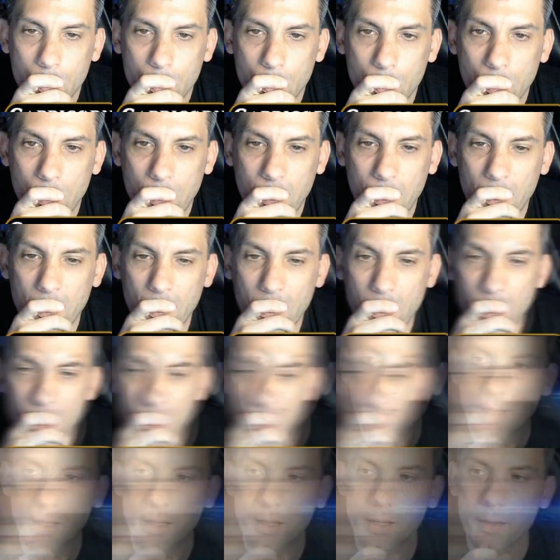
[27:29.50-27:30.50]
Oh,
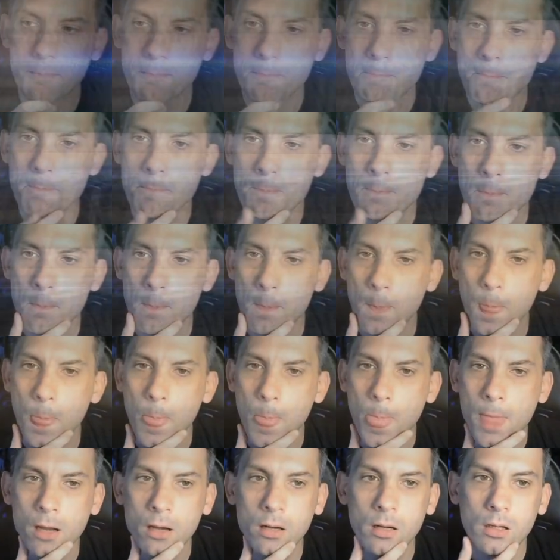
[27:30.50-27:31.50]
he scoops!
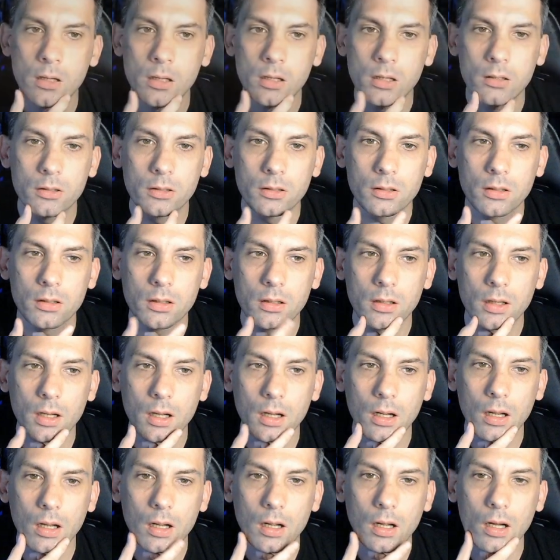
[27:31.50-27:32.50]

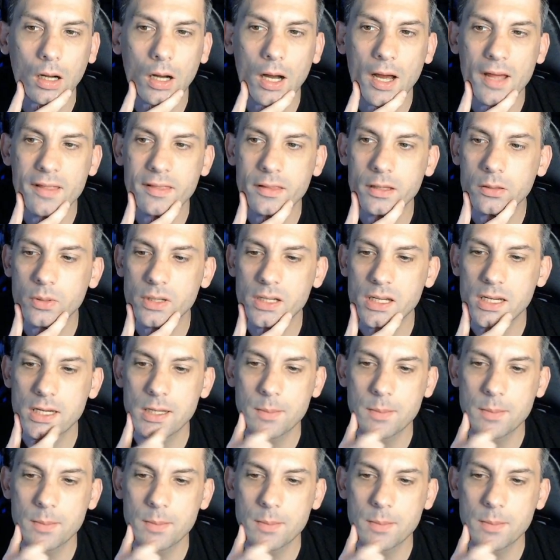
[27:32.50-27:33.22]
I think we keep